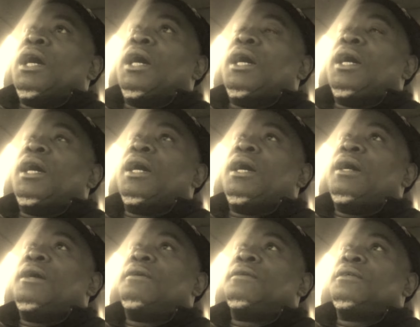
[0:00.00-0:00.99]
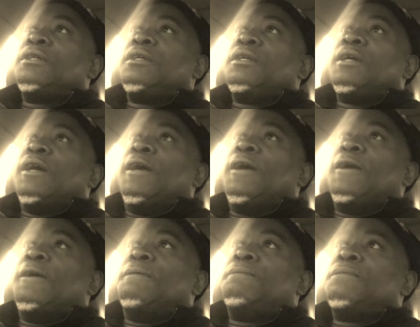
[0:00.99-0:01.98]
uh,
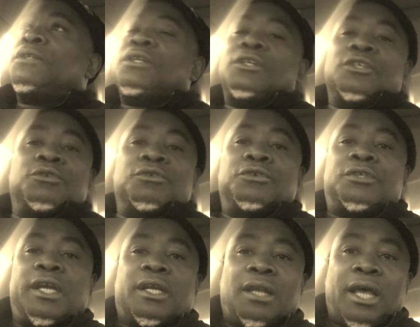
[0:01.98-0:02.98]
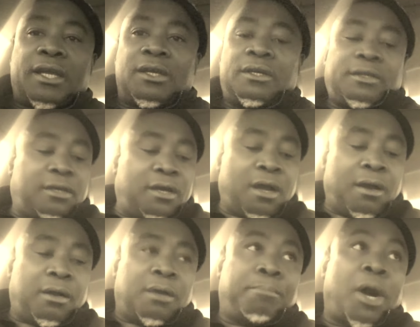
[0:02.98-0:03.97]
uh, you, you take a, like a,
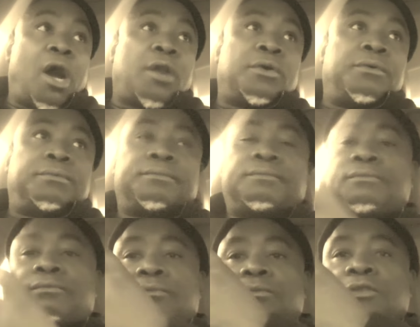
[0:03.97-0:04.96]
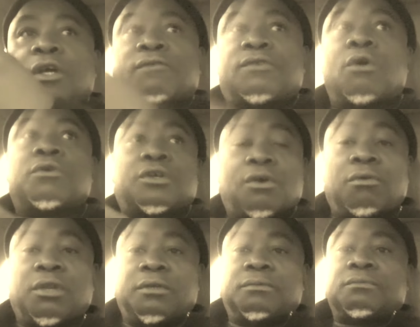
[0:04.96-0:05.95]
a, a bottle of
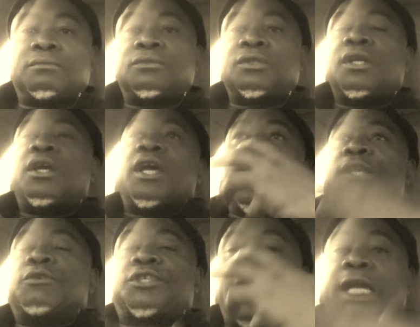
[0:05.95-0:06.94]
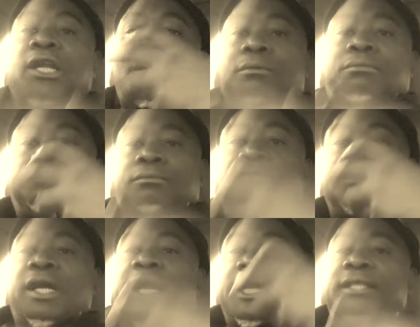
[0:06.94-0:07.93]
Coca-Cola and you shake it up.
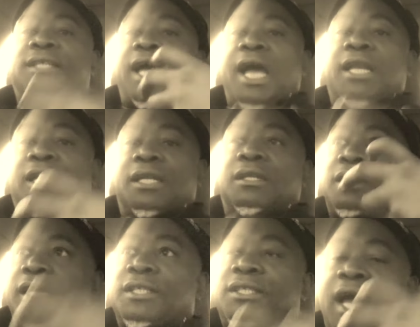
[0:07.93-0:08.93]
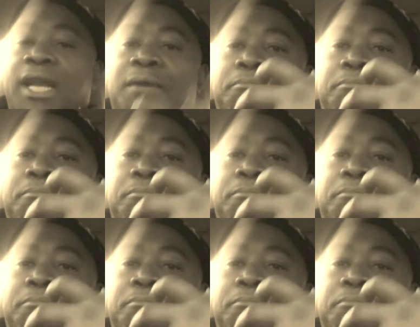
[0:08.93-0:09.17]
And inside that inside